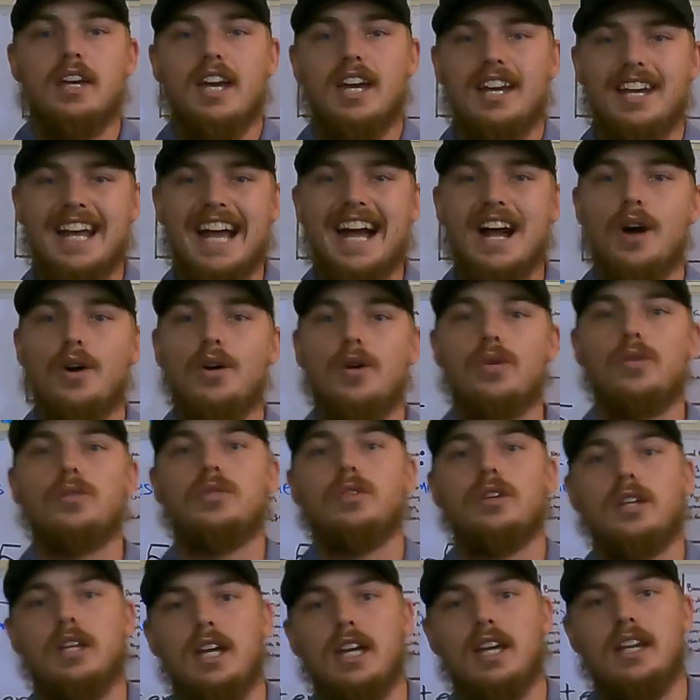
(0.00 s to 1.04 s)
and how
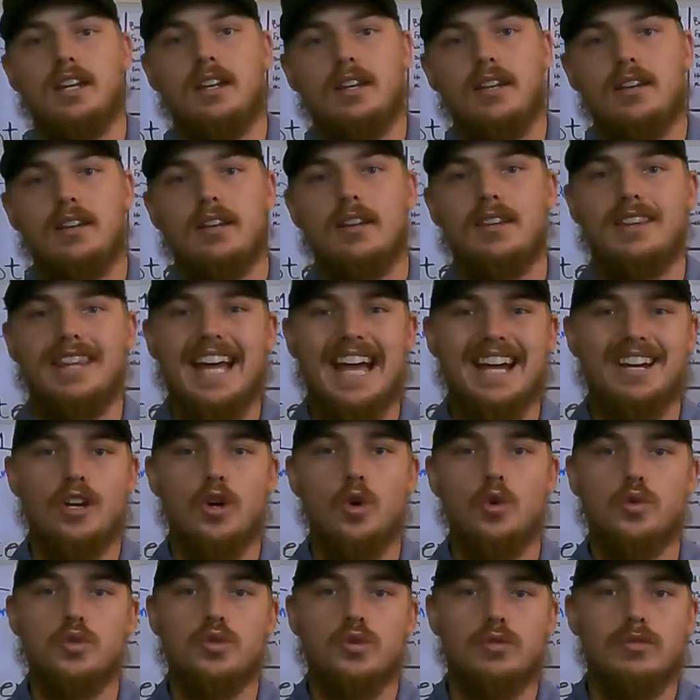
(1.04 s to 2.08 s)
that
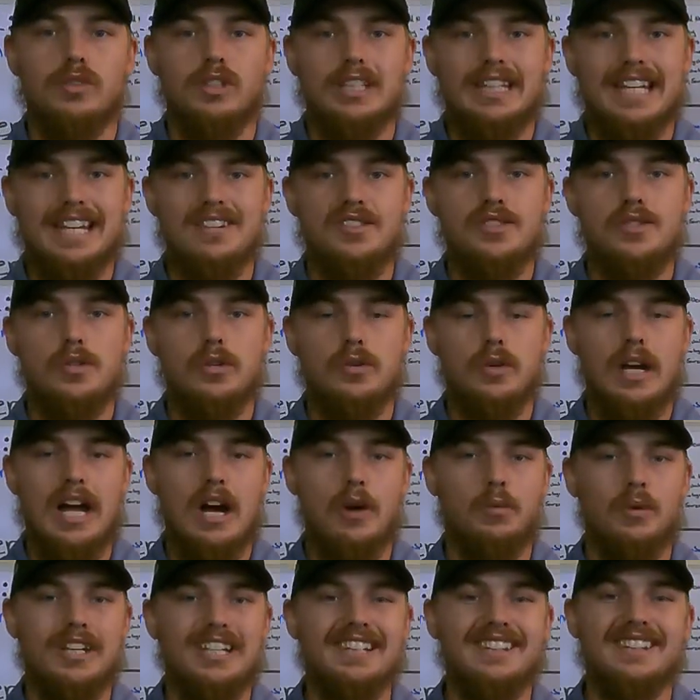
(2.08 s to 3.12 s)
culture relates to
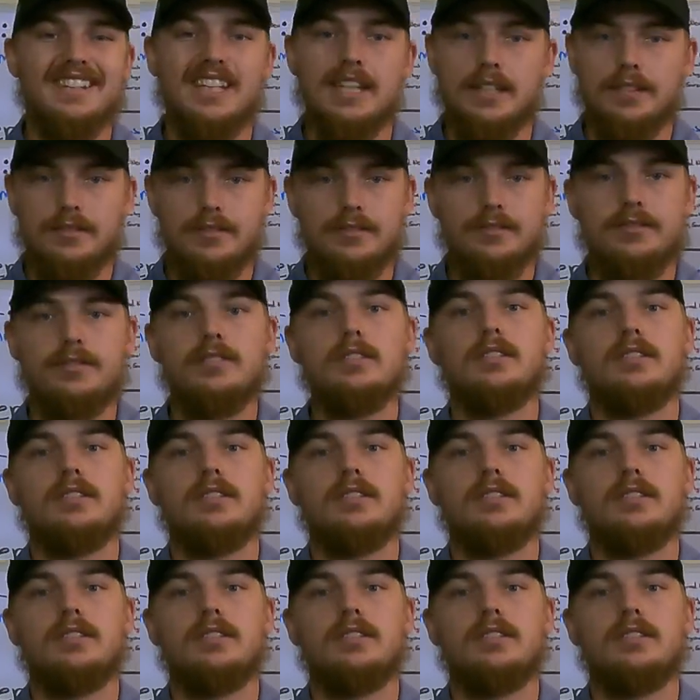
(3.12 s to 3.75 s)
how we live.